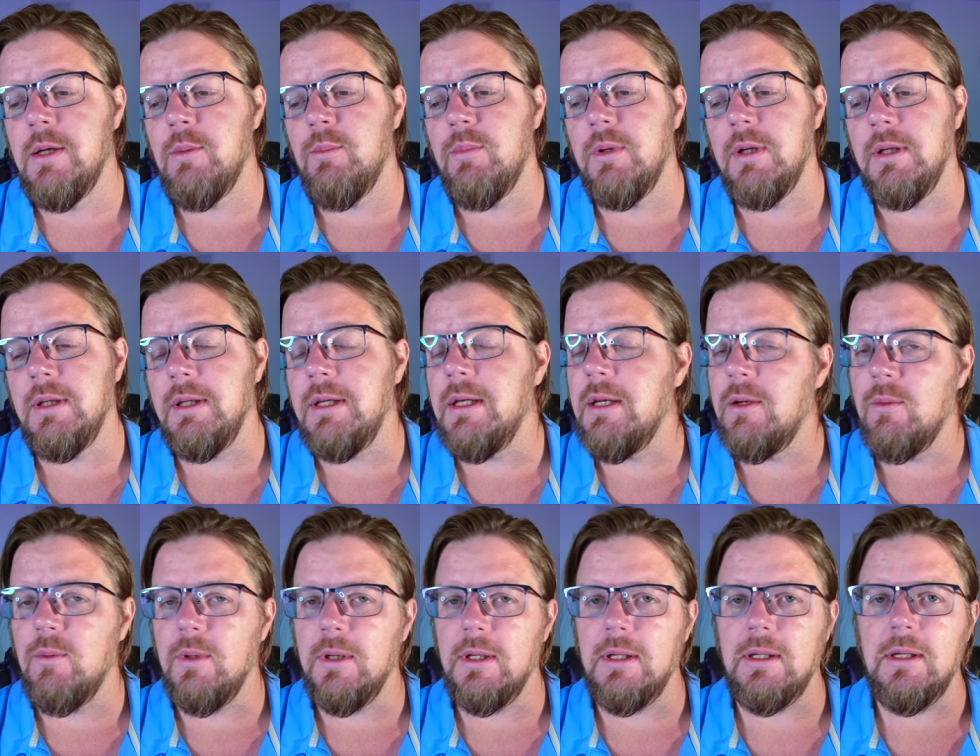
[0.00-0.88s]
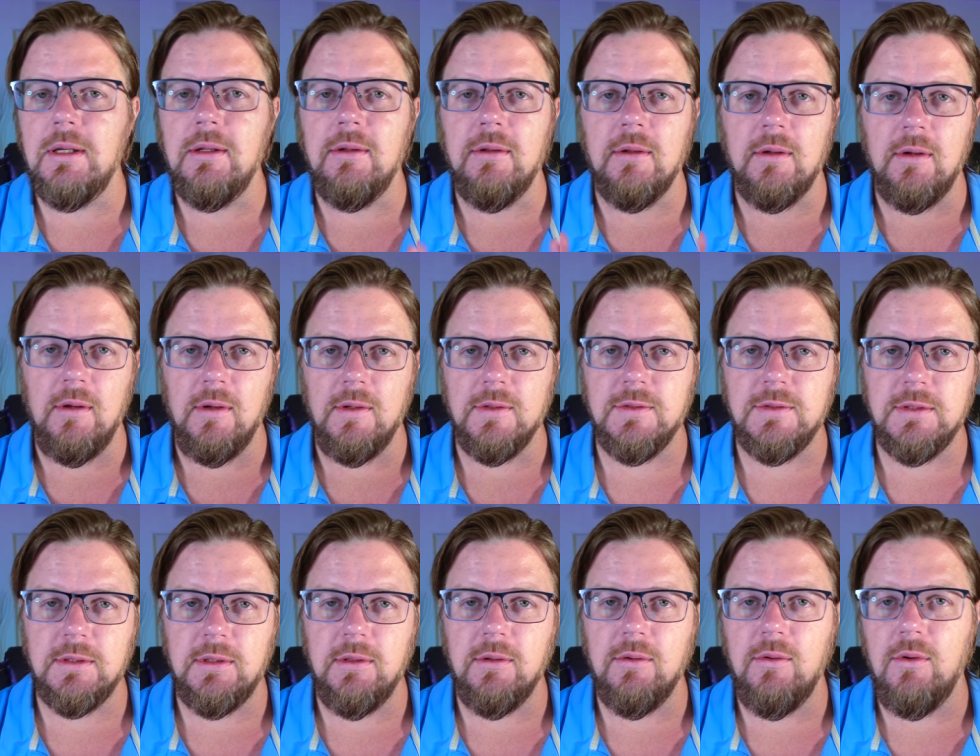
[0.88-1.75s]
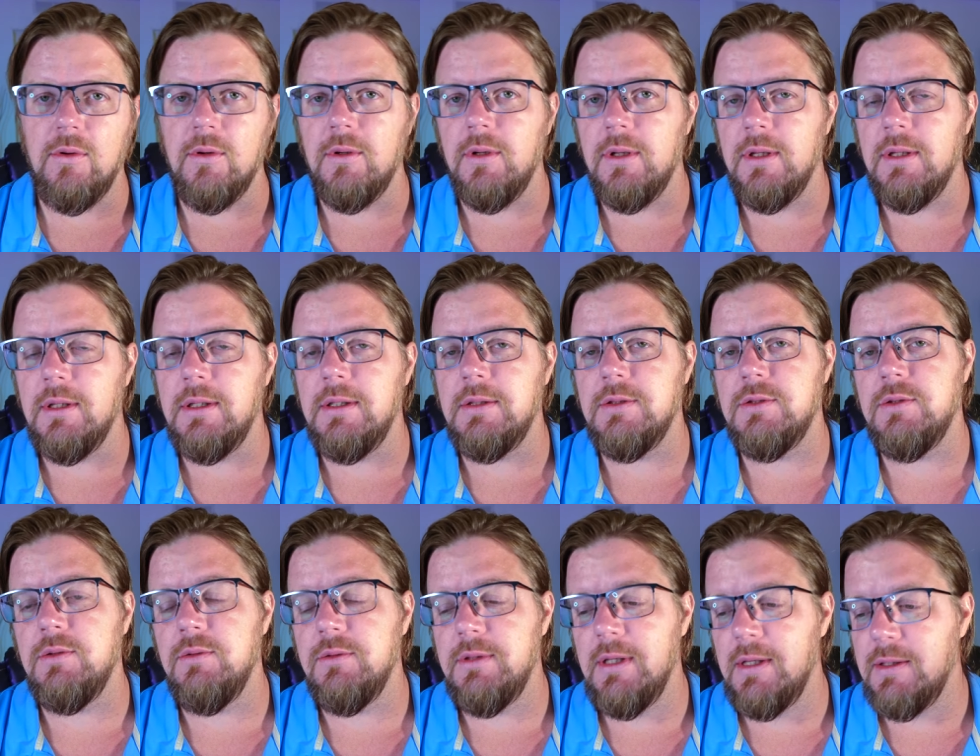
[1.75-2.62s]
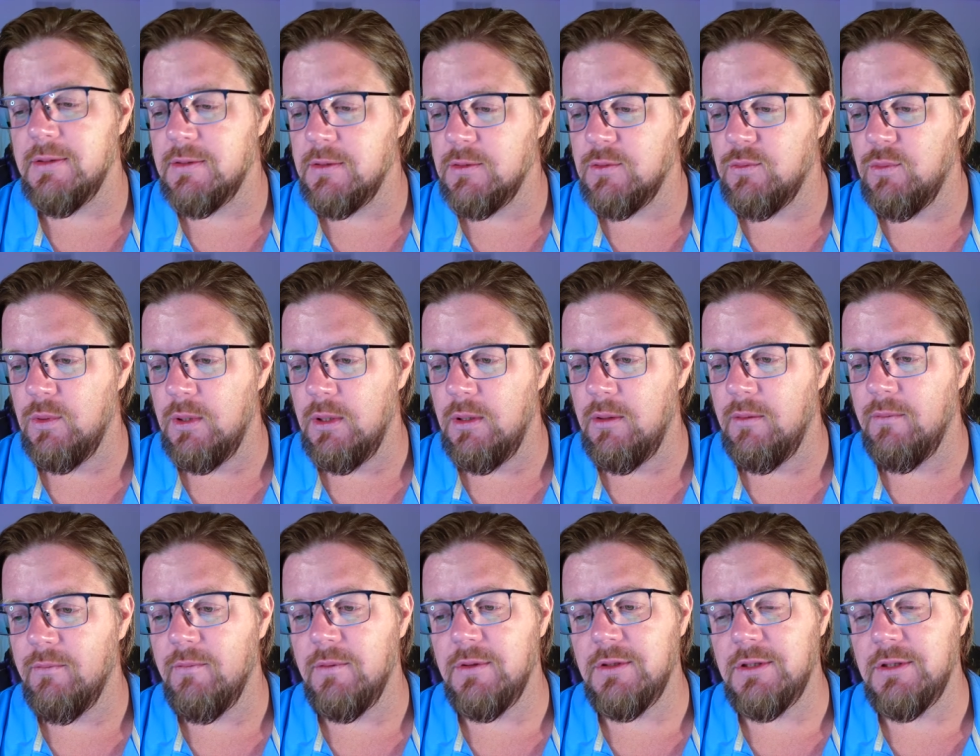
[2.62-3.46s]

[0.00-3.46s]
But anyway, the Costa Concordia in 2012,